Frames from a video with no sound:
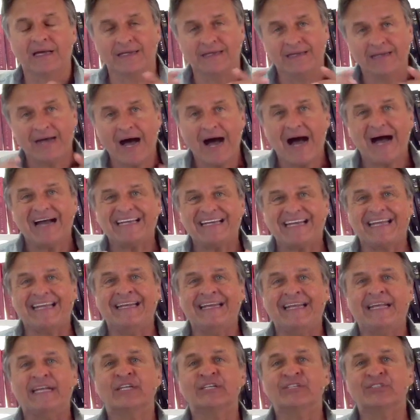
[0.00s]
God
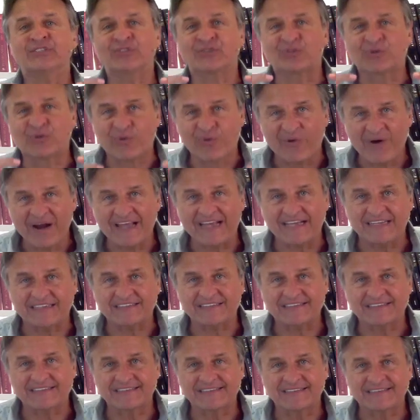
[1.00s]
in His
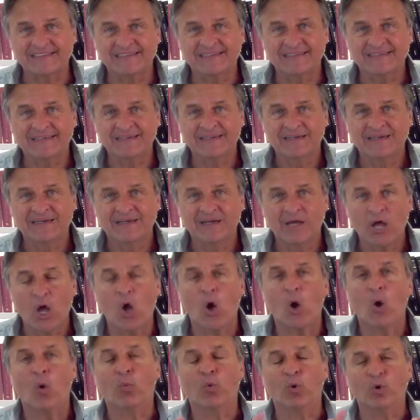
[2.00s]
grace
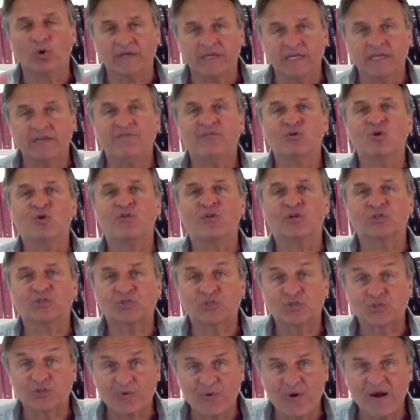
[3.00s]
will give you the
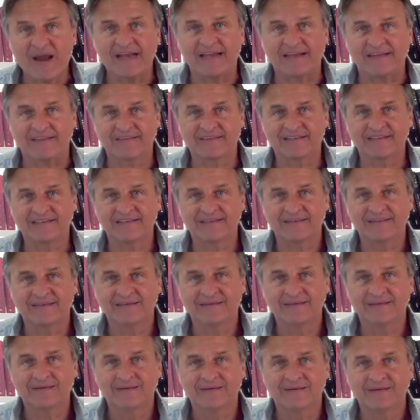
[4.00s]
strength
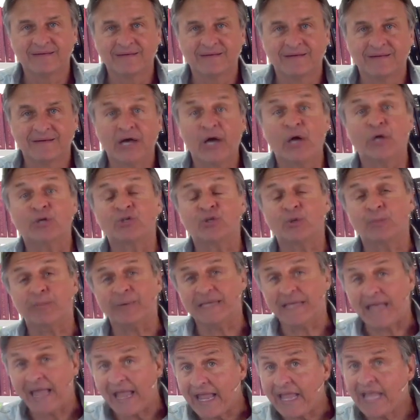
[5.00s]
to
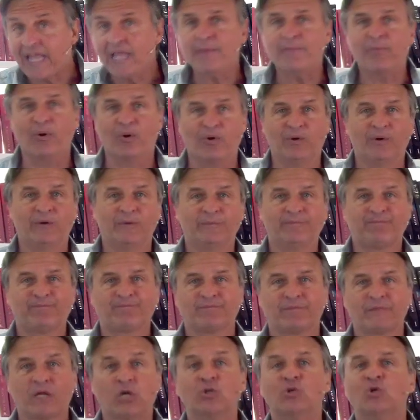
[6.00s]
be able
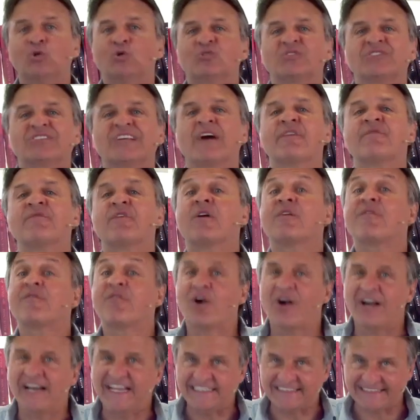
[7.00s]
to suffer
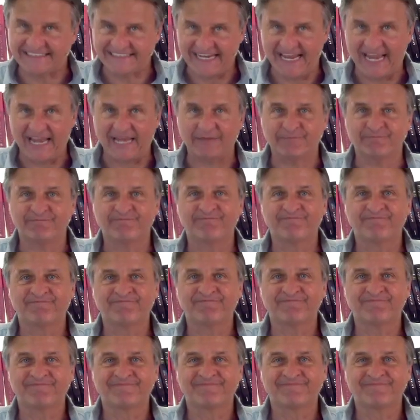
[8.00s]
for His name
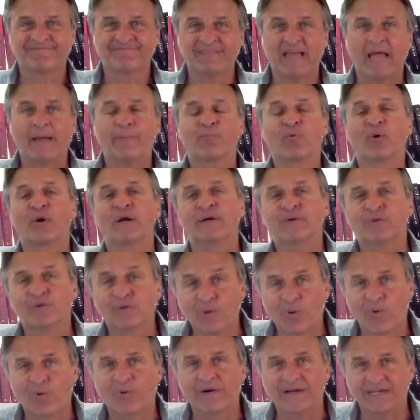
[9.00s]
and bring
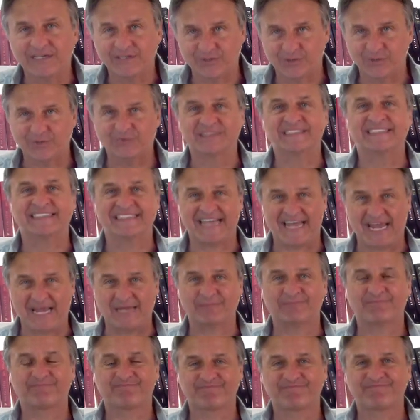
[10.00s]
glory to His
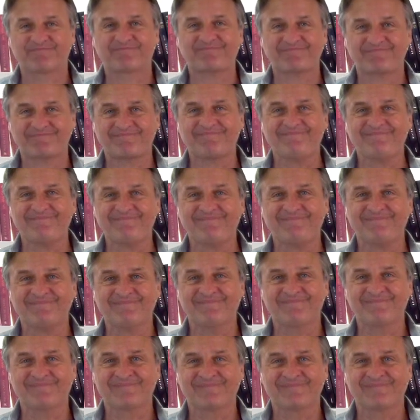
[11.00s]
name.